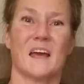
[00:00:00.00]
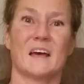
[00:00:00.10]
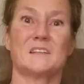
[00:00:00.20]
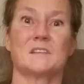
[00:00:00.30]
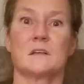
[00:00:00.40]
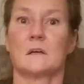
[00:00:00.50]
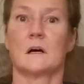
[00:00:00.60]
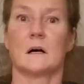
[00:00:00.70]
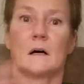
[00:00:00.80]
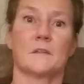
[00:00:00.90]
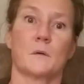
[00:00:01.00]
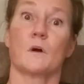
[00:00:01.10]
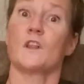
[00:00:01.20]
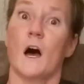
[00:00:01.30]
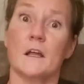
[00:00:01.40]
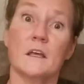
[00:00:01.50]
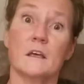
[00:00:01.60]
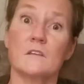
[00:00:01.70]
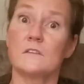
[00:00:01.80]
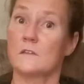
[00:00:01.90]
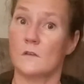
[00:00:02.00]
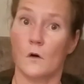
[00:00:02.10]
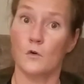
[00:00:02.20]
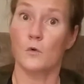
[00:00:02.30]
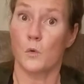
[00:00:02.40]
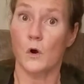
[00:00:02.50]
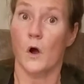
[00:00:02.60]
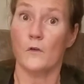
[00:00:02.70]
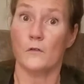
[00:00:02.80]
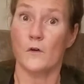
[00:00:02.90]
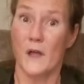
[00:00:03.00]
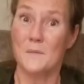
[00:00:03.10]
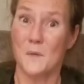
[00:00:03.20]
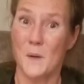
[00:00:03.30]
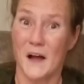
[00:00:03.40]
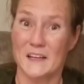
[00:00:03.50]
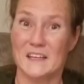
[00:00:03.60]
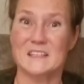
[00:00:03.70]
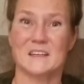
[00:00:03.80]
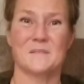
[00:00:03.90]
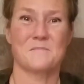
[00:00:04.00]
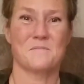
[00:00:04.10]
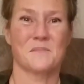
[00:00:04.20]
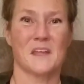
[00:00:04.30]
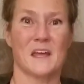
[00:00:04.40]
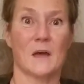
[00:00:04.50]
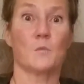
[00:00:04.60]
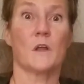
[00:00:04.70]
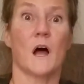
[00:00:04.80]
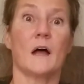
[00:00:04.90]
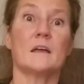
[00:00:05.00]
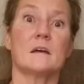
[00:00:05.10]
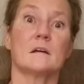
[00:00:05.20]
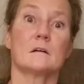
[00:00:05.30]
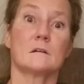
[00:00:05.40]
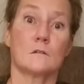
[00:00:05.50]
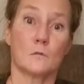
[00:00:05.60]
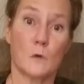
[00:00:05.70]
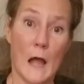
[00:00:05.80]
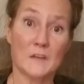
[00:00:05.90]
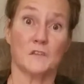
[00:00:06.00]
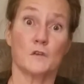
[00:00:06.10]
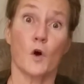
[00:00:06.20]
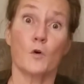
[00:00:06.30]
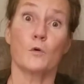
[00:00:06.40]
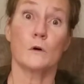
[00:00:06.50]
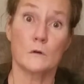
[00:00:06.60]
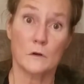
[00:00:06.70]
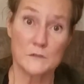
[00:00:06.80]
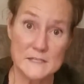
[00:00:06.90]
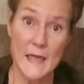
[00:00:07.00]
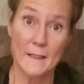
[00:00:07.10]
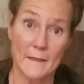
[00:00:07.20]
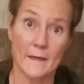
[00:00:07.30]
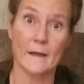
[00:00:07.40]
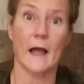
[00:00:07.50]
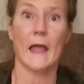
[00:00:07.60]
And there were a lot of kids who were also able-bodied, and when I had to go sailing,